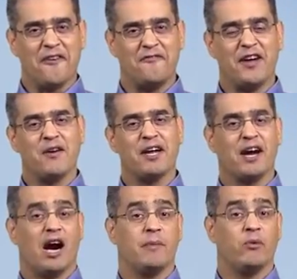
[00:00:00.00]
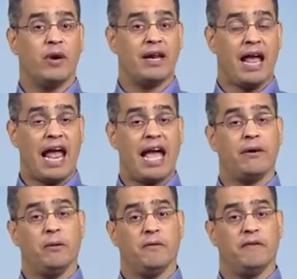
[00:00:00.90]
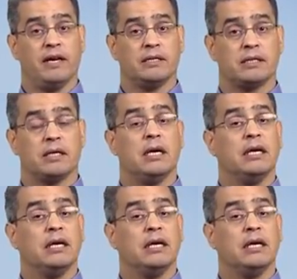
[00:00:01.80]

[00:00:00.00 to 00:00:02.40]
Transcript: very common way to handle events